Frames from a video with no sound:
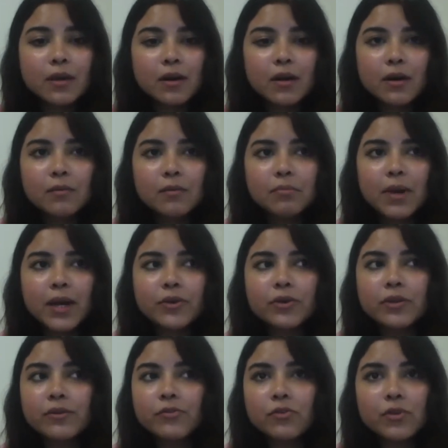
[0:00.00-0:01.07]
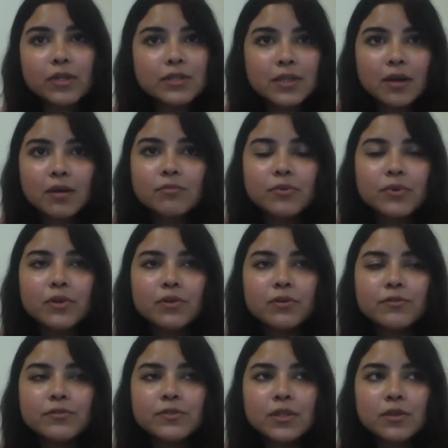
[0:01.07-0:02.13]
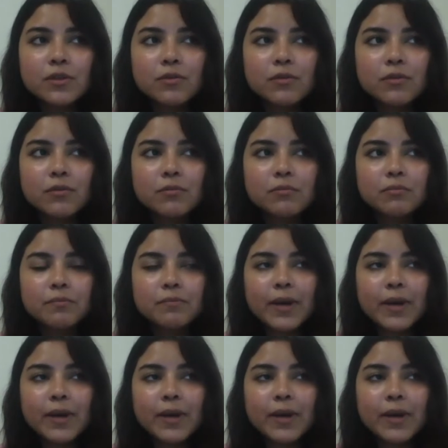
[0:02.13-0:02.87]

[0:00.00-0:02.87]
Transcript: I could give you an example of, say, you know,